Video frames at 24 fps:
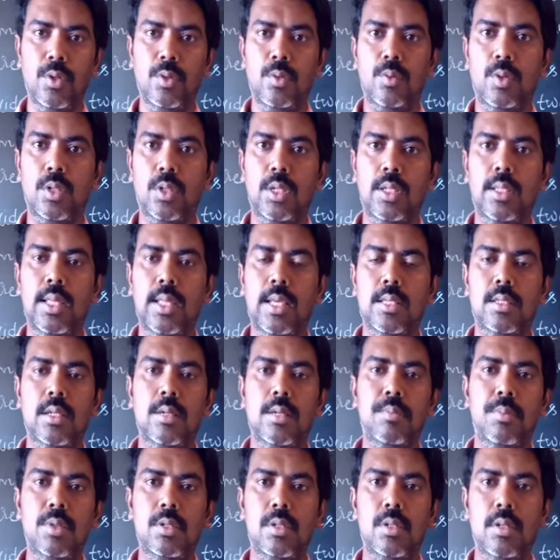What are the
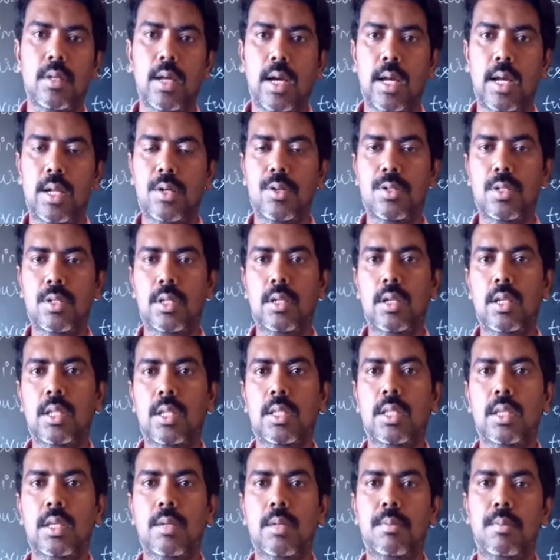examples? Hydrogen,
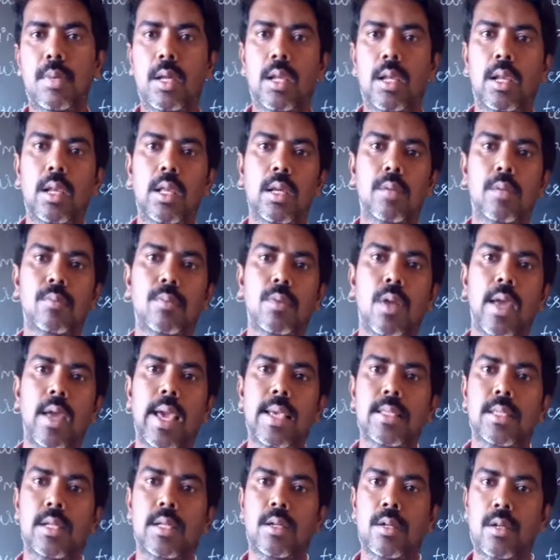lithium, beryllium,
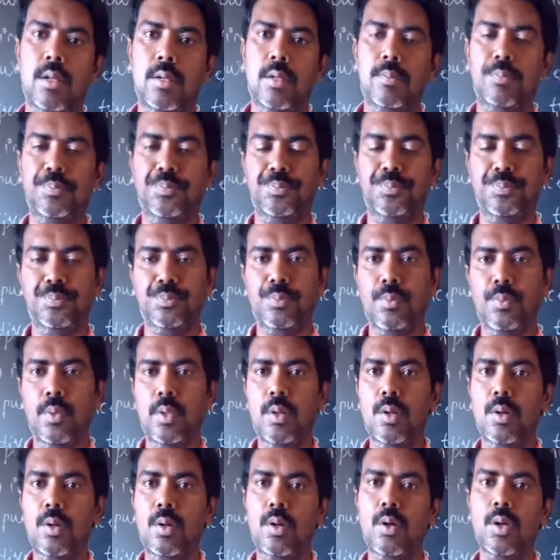etc.
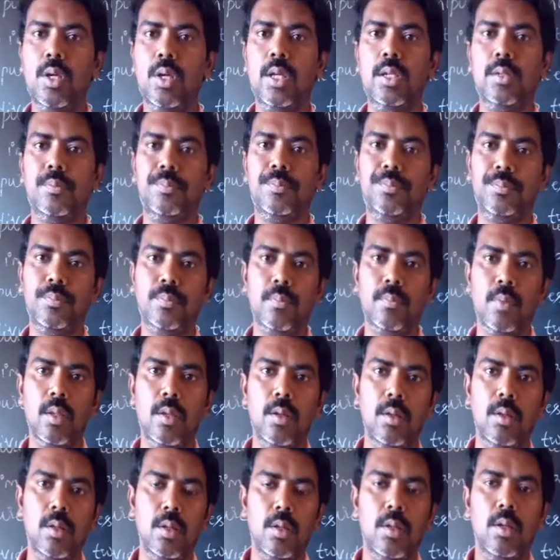Okay.
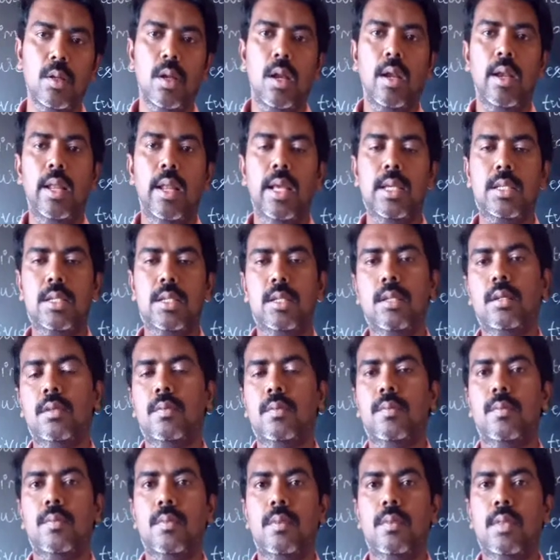Next,
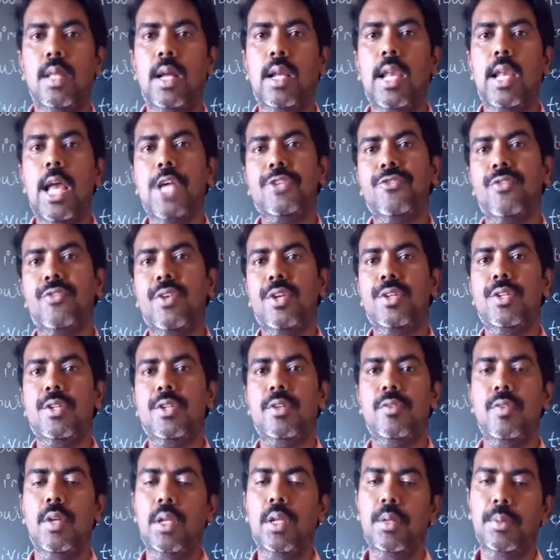the classification
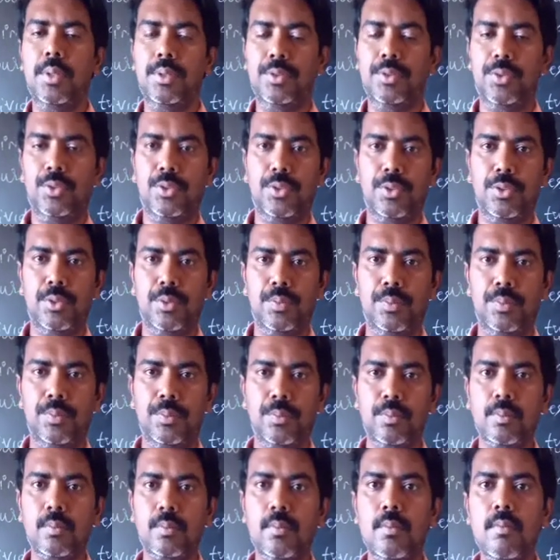of elements.
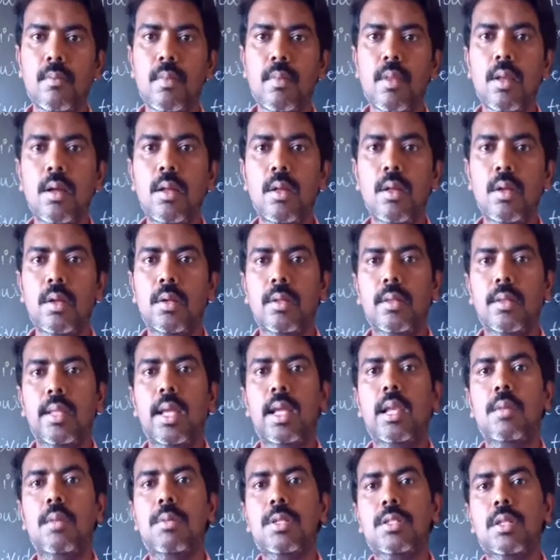The
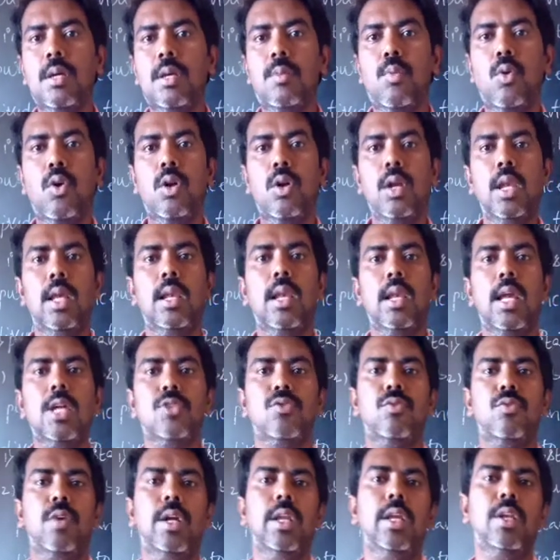elements are broadly
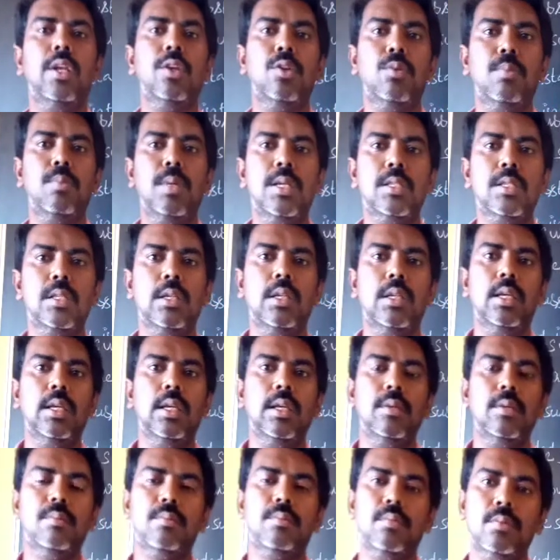classified into majorly
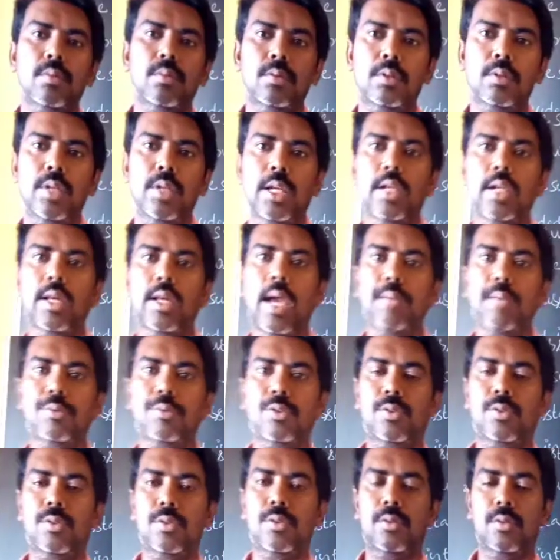in three
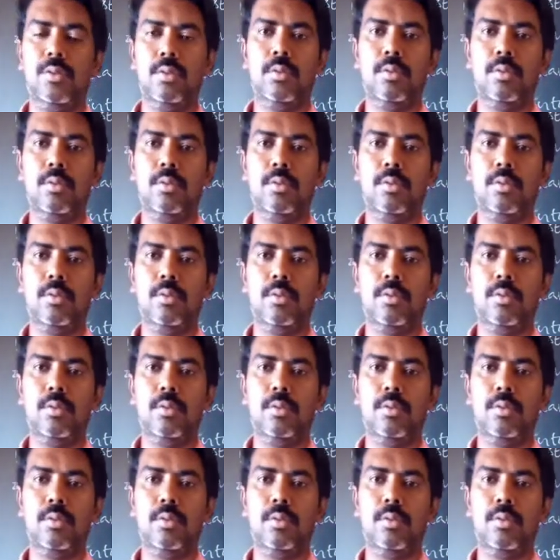types: